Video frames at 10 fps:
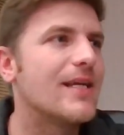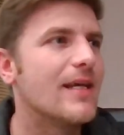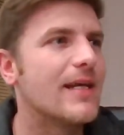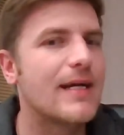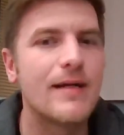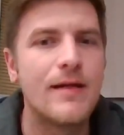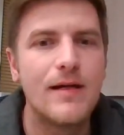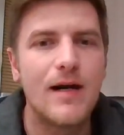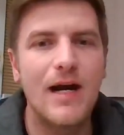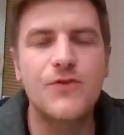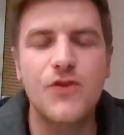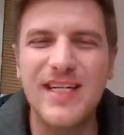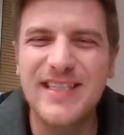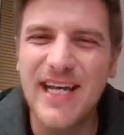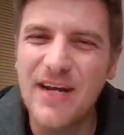like i've
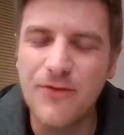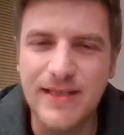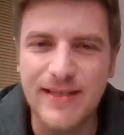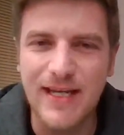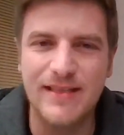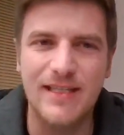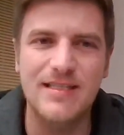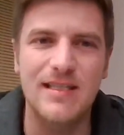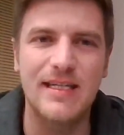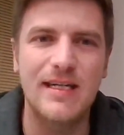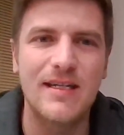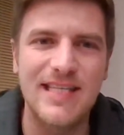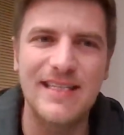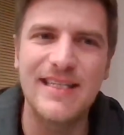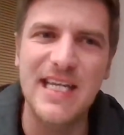tried every tactics like
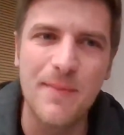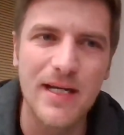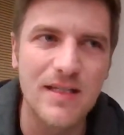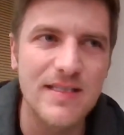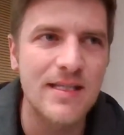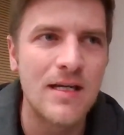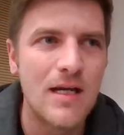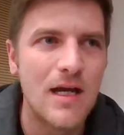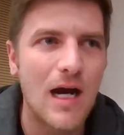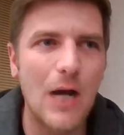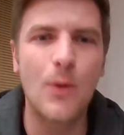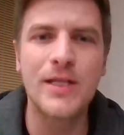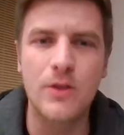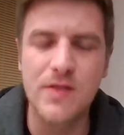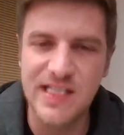sending emails i
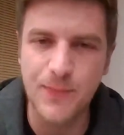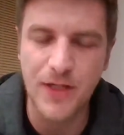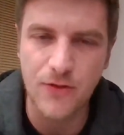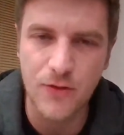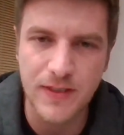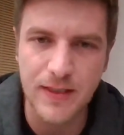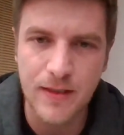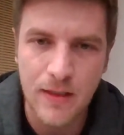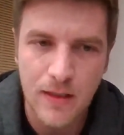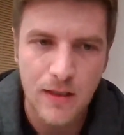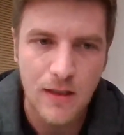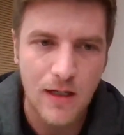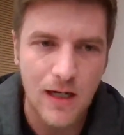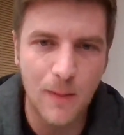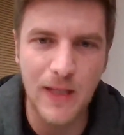went on ziprecruiter
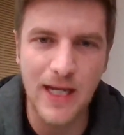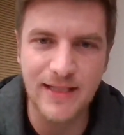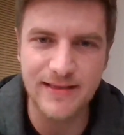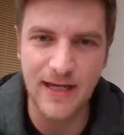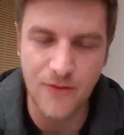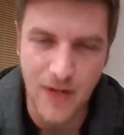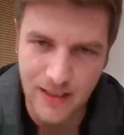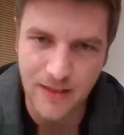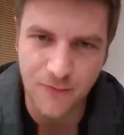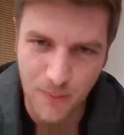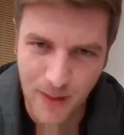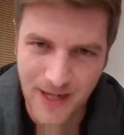applying directly from my